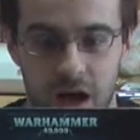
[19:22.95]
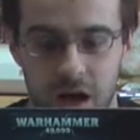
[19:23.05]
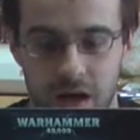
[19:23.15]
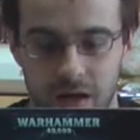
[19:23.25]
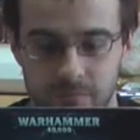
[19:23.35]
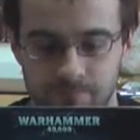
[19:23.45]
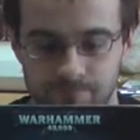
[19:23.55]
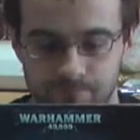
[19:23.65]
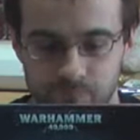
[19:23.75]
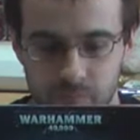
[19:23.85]

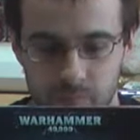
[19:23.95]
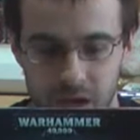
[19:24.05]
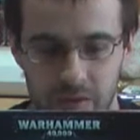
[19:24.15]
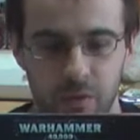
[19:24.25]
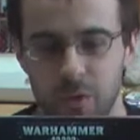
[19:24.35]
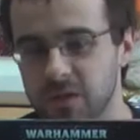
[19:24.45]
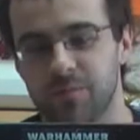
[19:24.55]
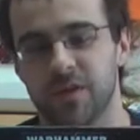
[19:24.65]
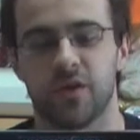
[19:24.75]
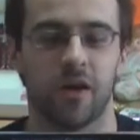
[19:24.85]
Um, everyone's
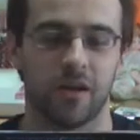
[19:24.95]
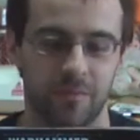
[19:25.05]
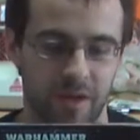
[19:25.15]
been talking